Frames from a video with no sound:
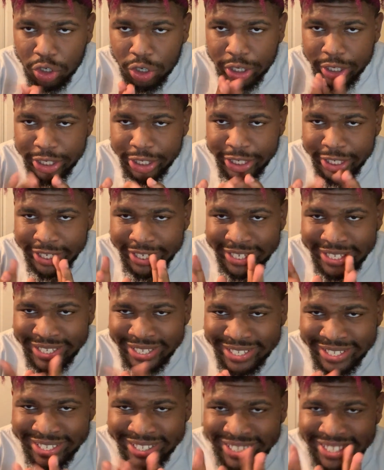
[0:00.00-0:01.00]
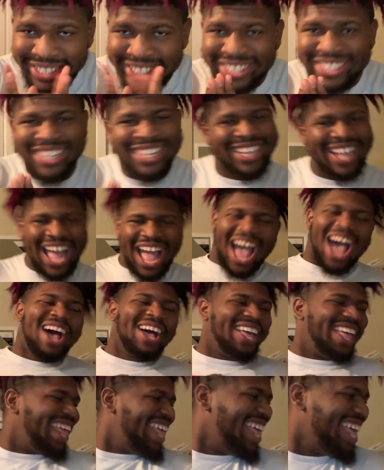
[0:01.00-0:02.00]
Georgie.
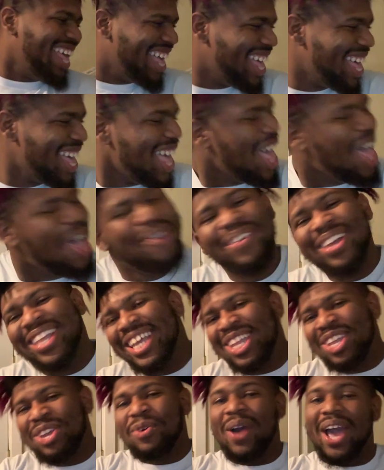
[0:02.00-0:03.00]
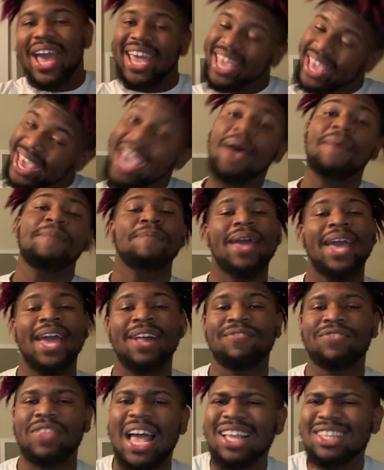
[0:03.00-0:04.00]
Nah. But anyway, yeah,
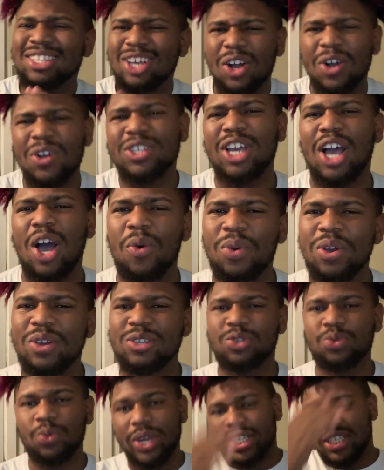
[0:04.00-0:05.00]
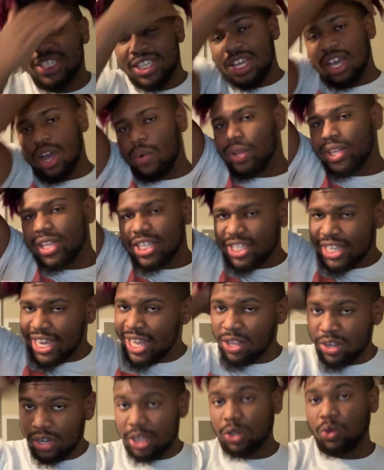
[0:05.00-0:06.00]
man. I told y'all we were switching up with the
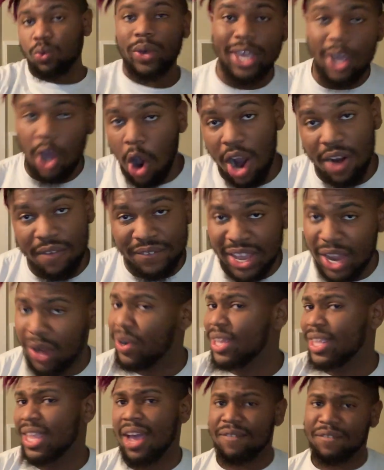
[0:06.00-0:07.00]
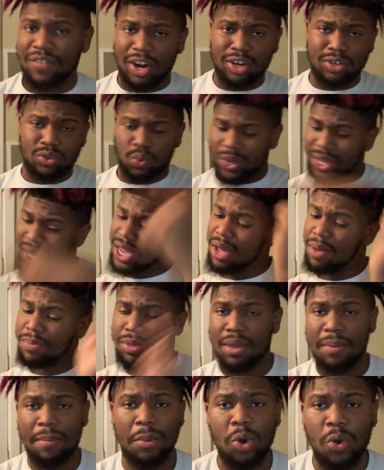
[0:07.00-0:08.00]
channel because we are very diverse when it
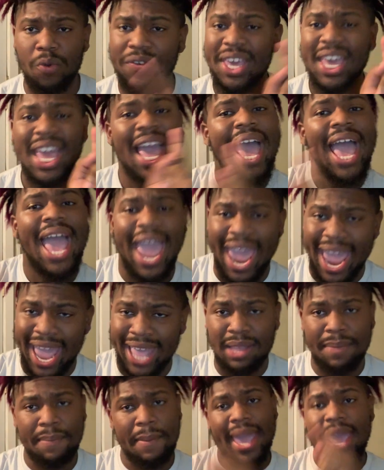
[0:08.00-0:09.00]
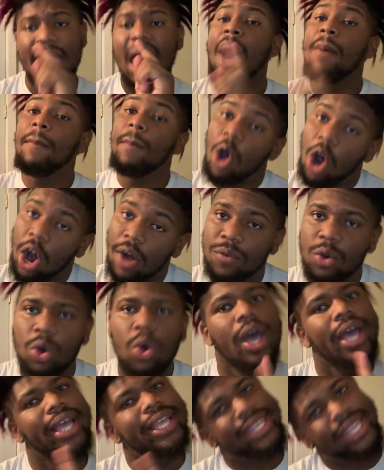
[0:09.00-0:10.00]
comes to movie, anime,
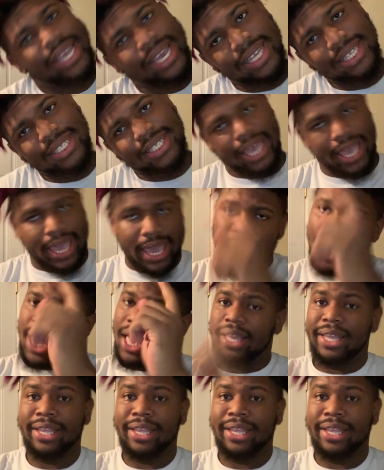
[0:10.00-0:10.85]
Marvel, D C,